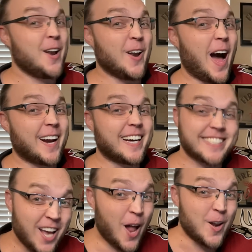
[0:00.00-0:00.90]
Not
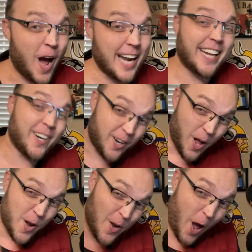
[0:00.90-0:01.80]
us, not here,
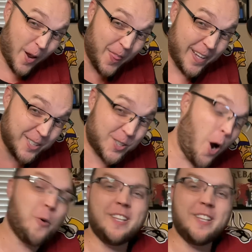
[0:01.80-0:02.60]
not on this show.